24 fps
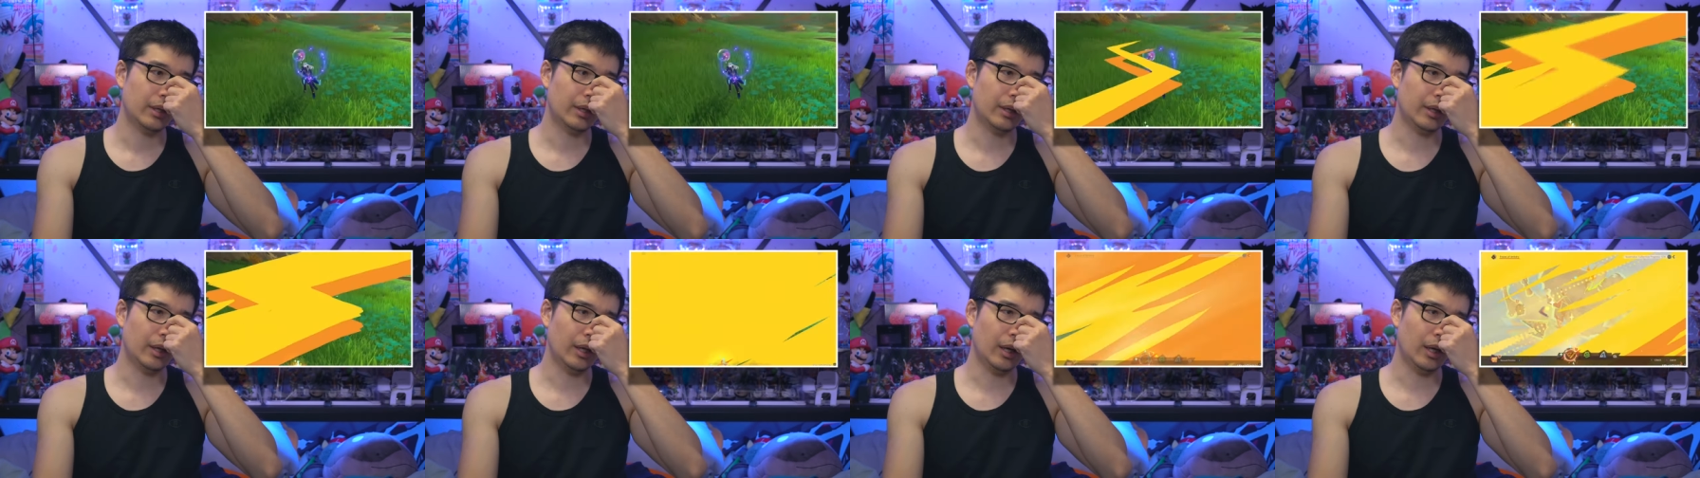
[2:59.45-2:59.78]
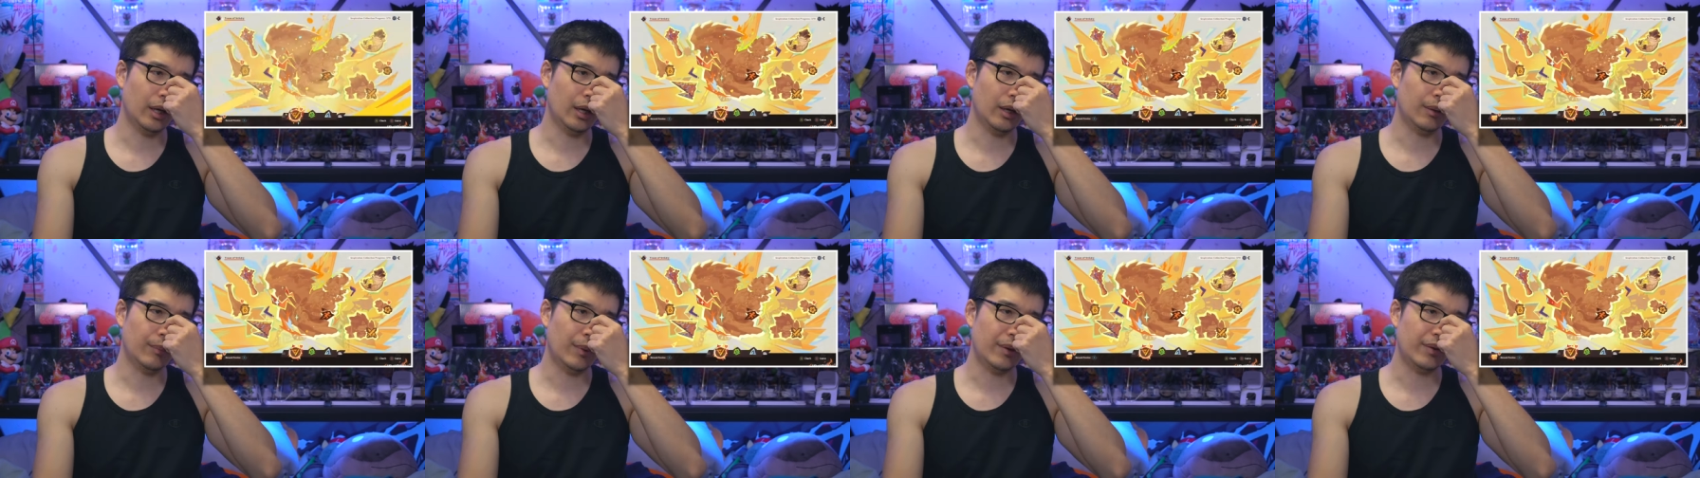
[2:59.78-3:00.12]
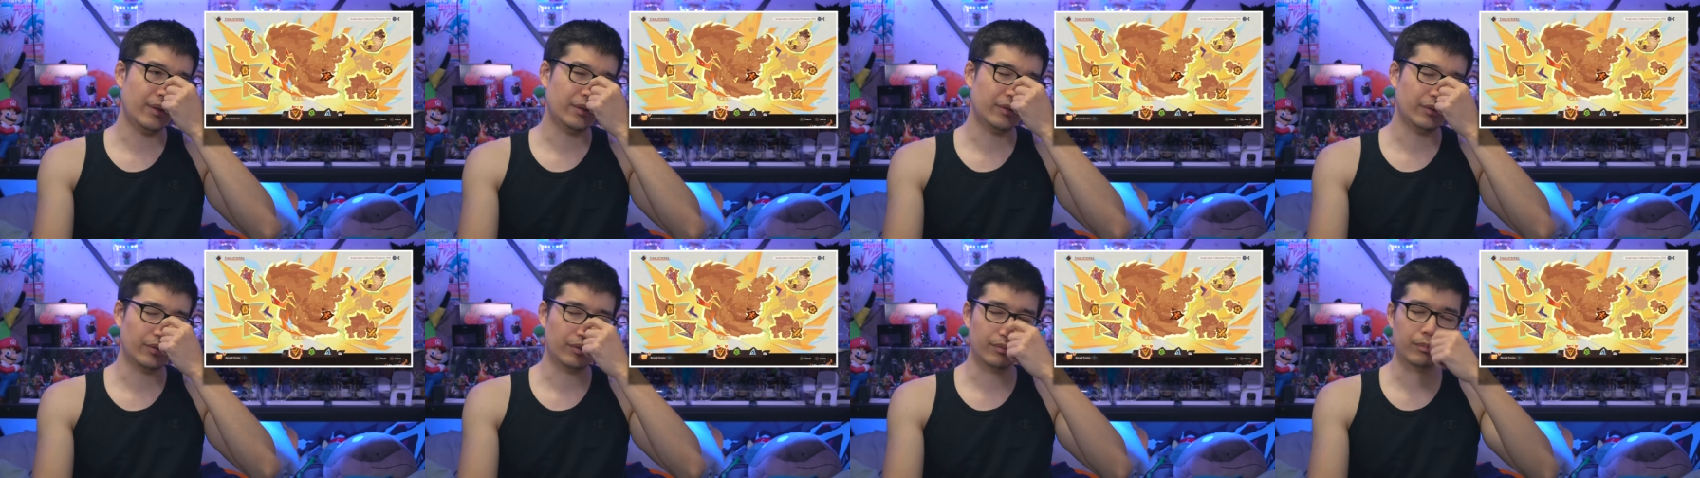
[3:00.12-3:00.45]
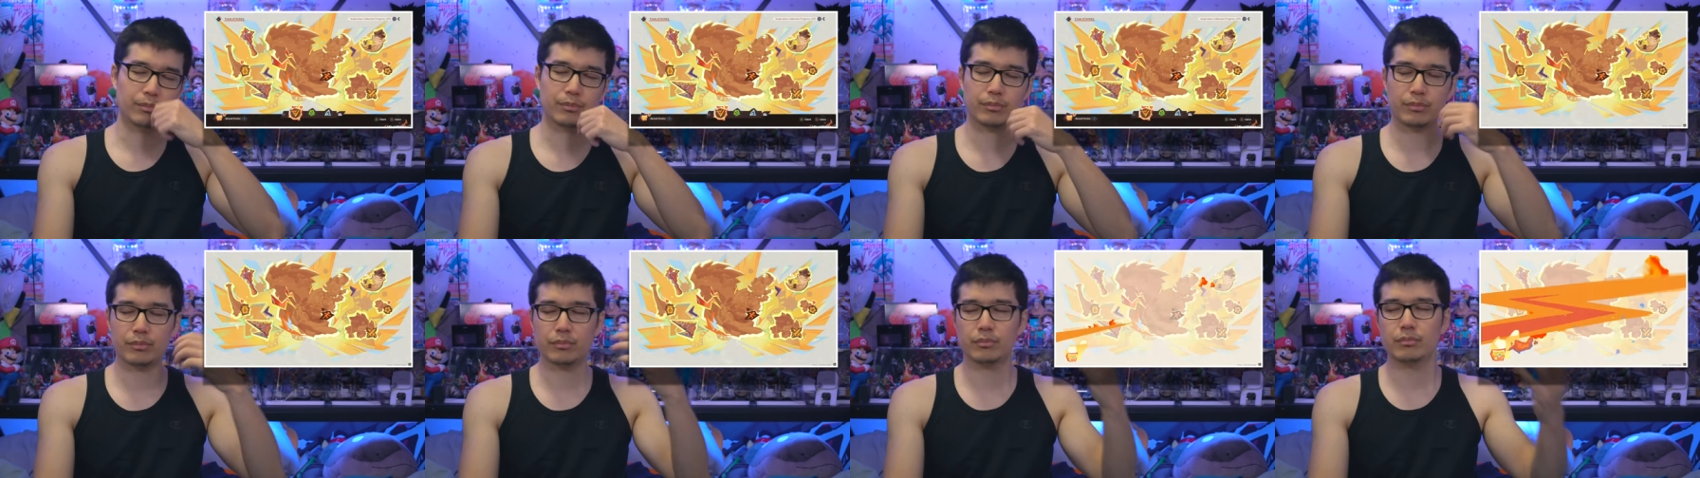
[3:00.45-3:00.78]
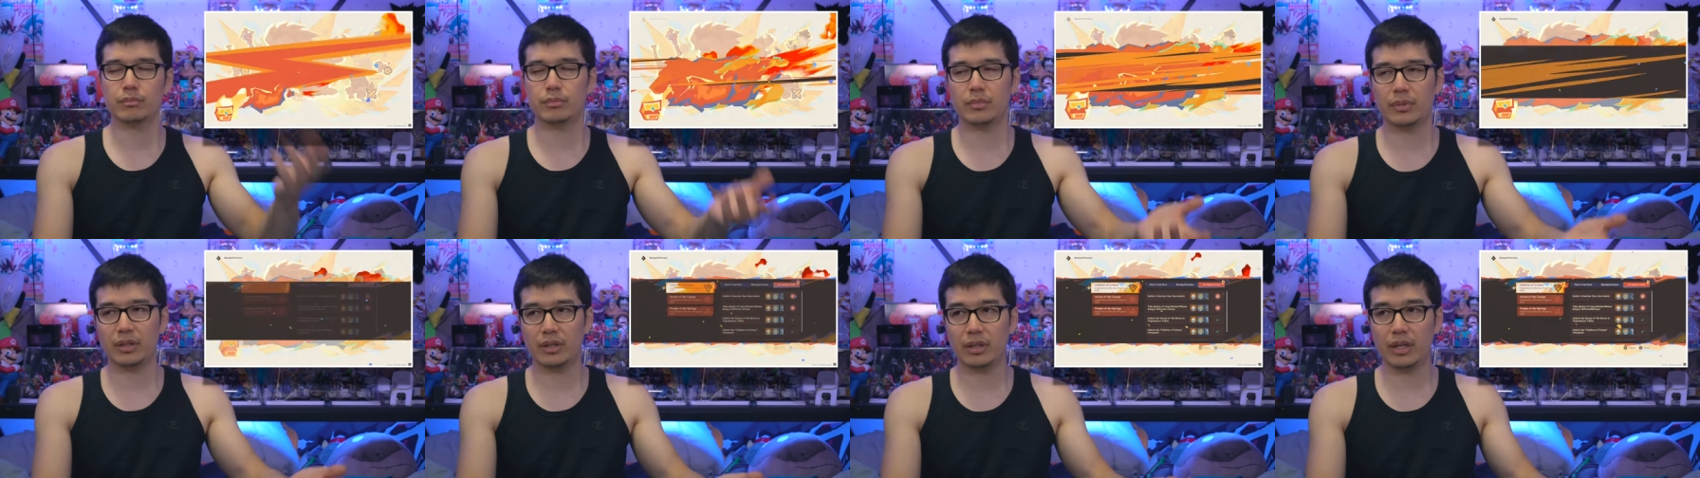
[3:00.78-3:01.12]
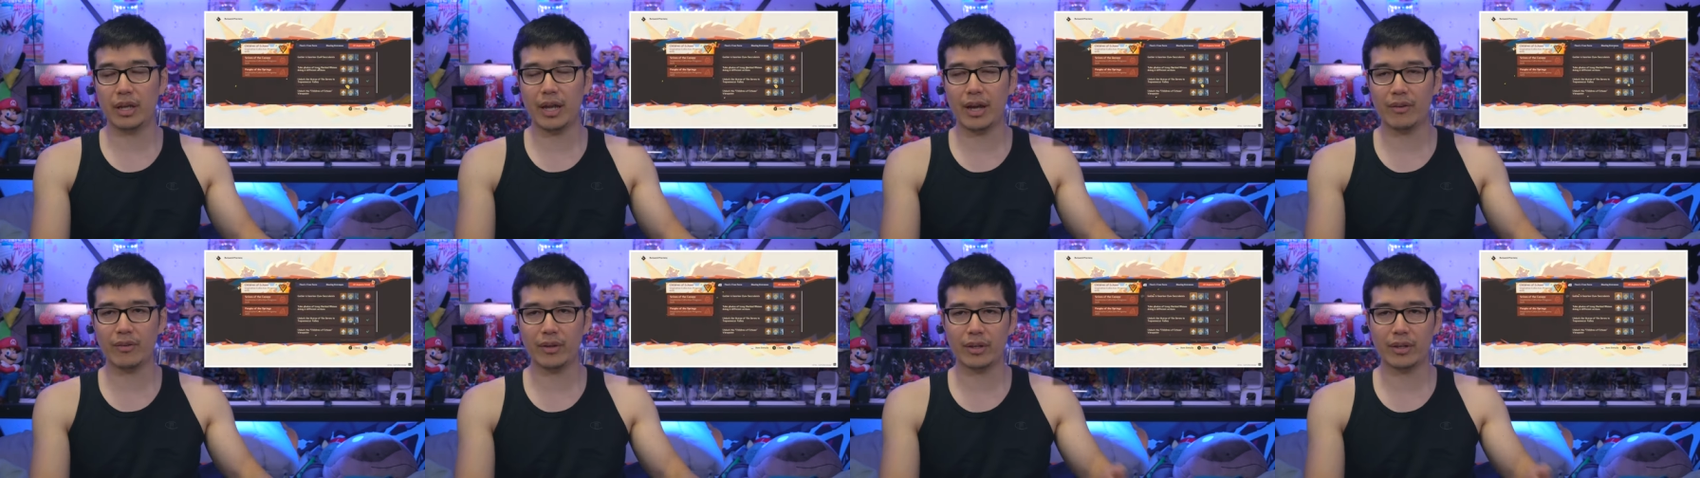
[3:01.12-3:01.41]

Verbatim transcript: um, i think they're they have